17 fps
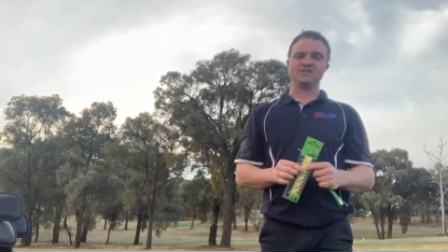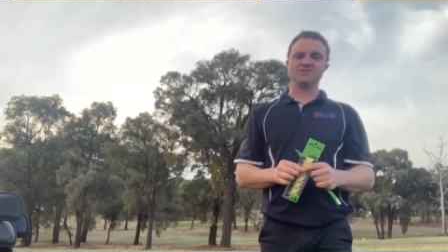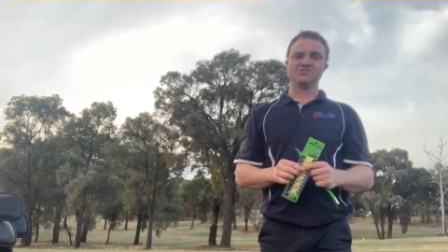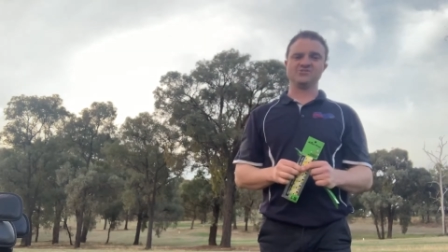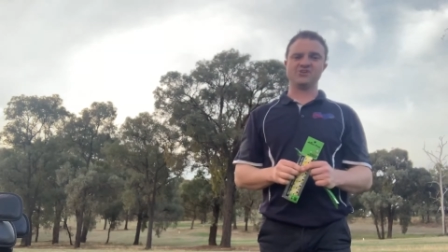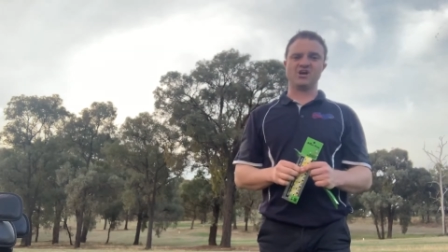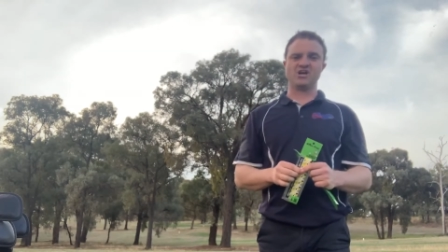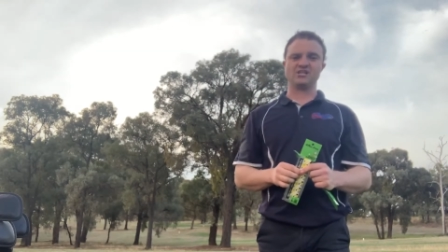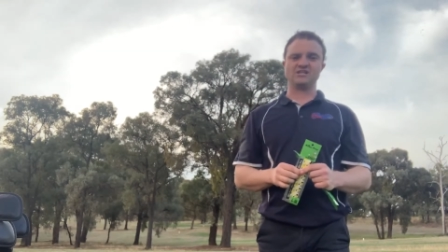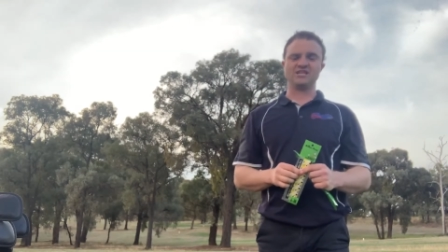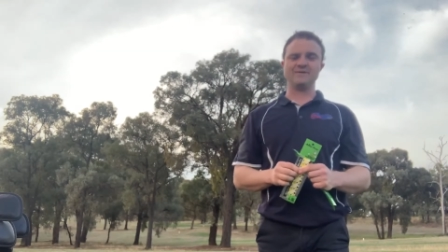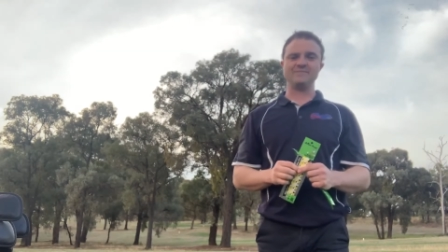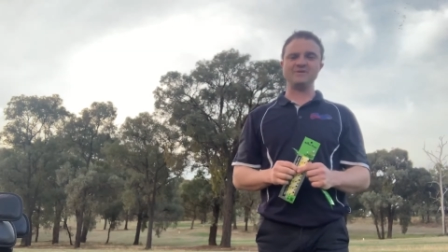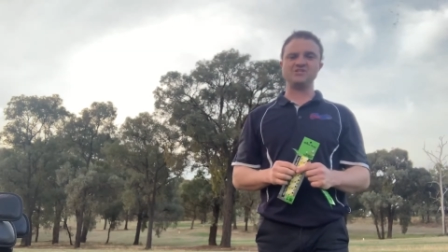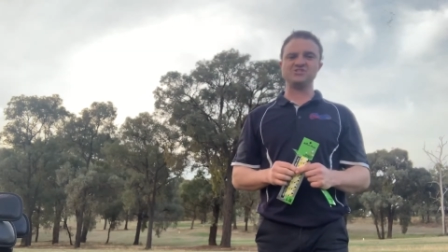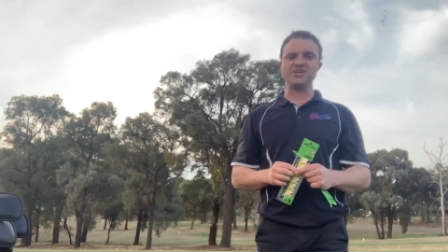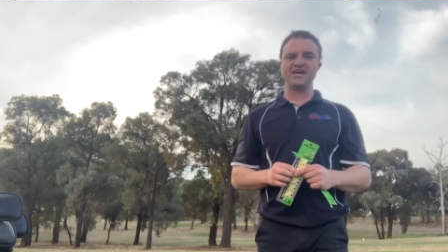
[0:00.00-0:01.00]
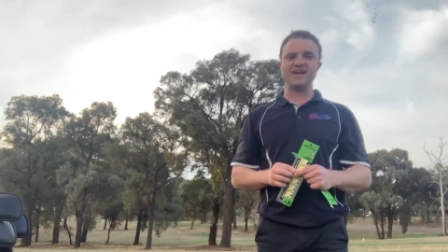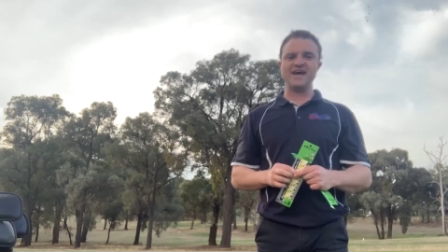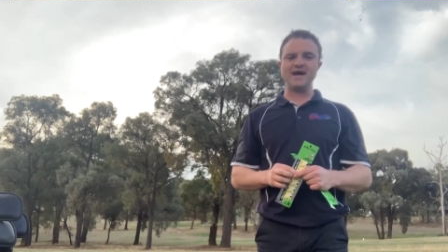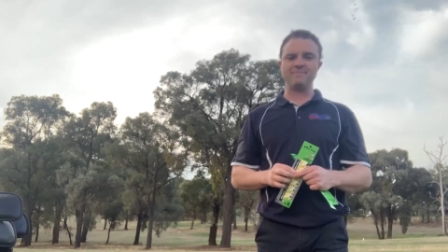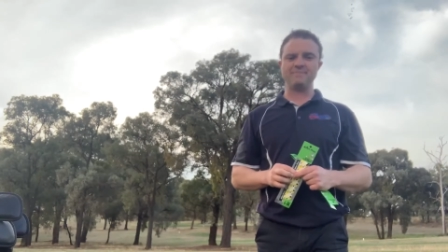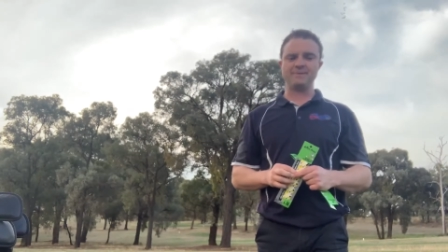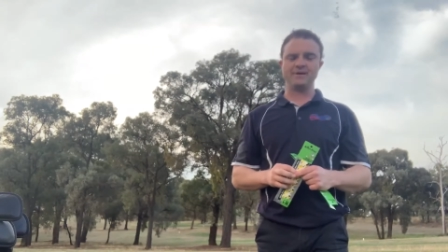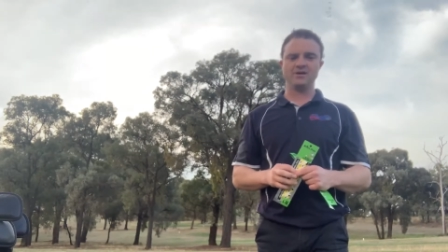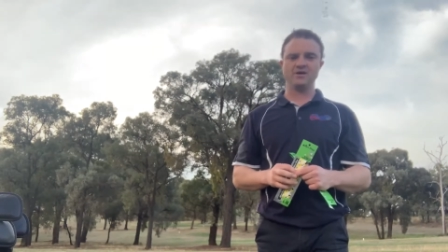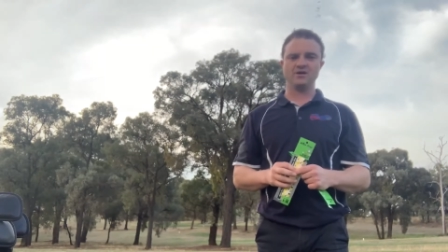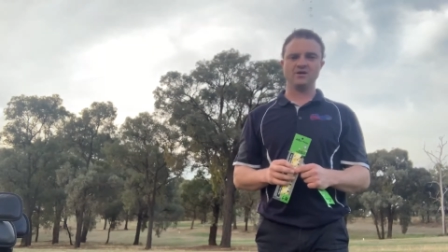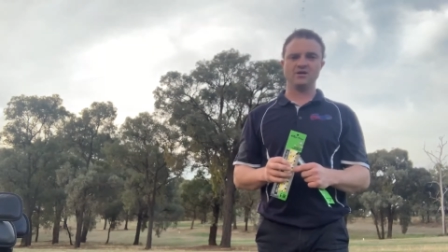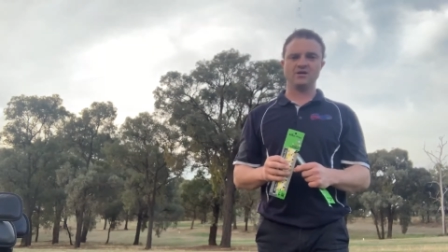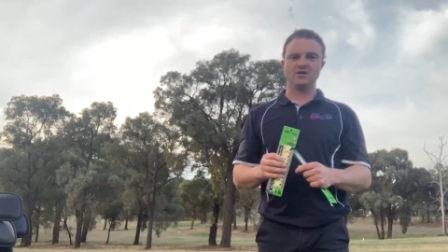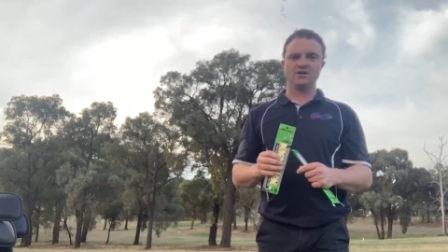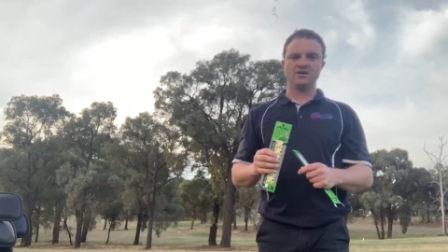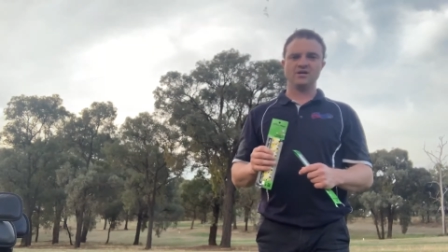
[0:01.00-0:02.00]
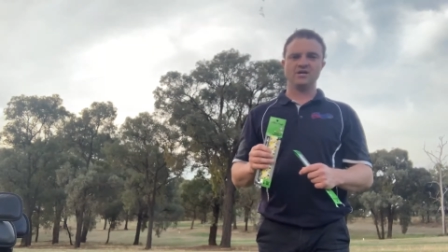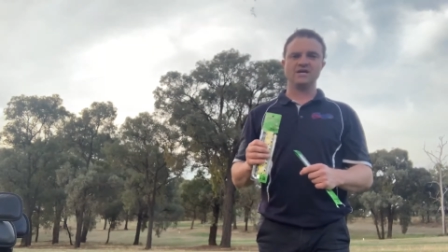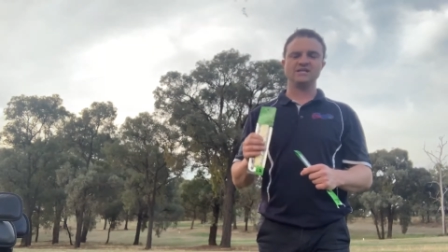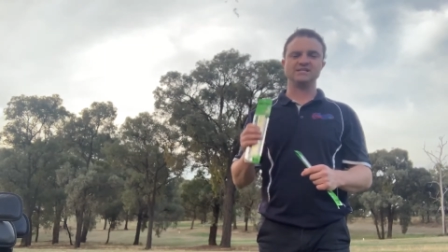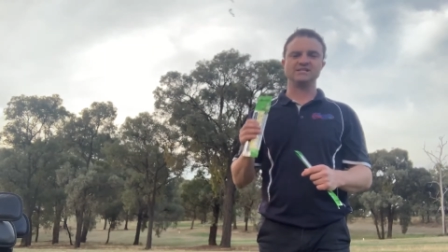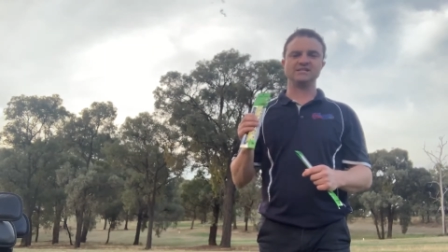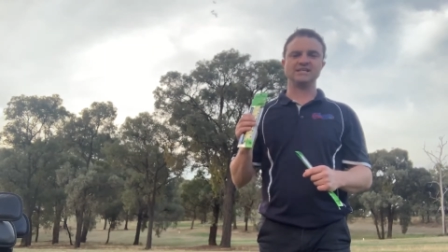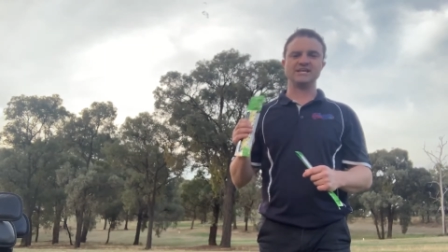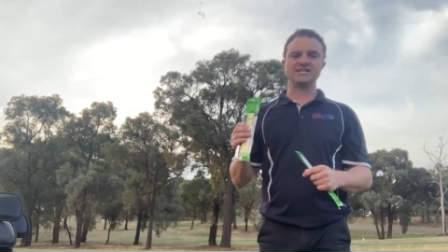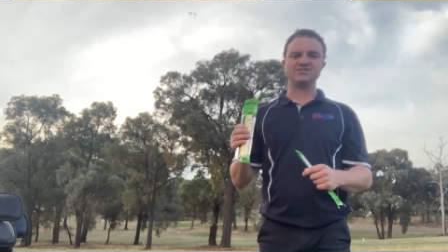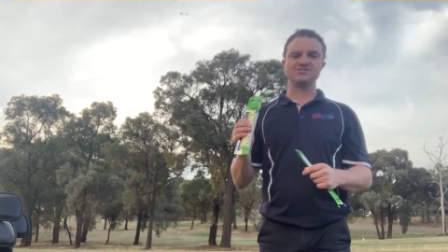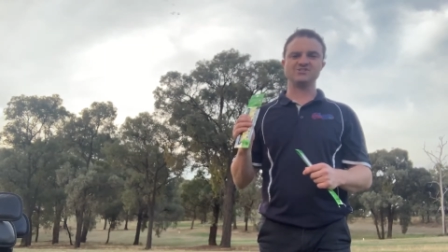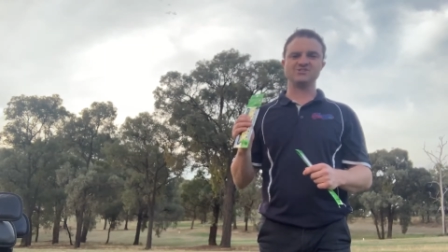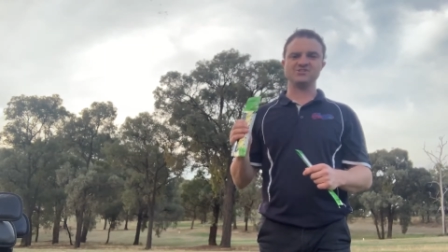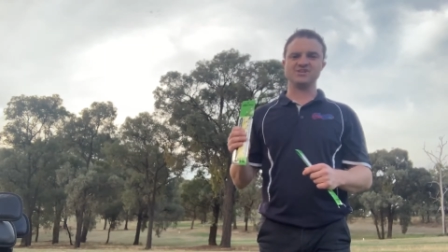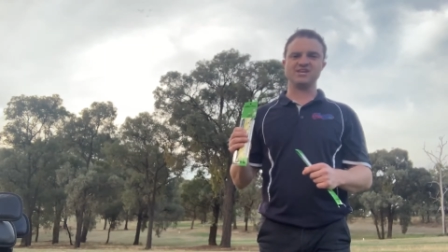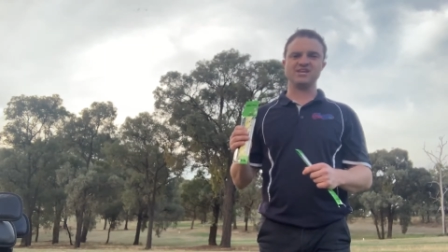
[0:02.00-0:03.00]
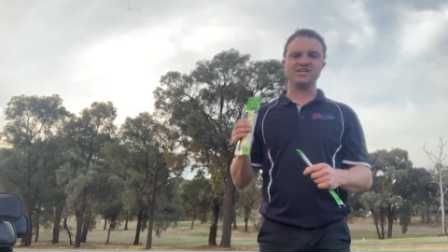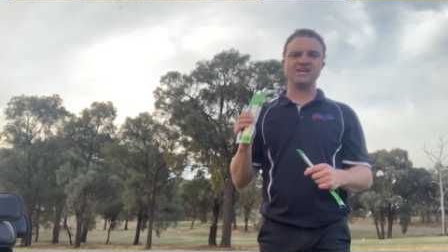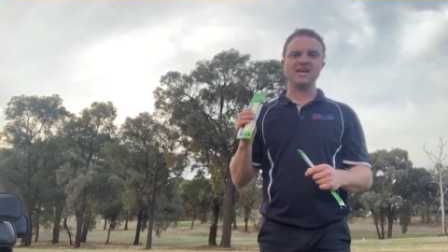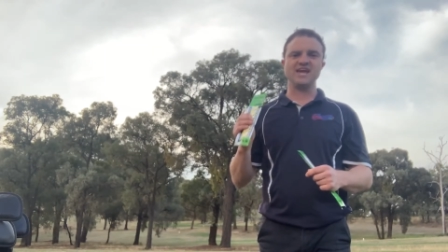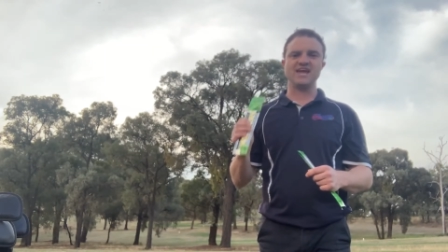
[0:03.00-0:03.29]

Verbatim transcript: So let me set up and let's see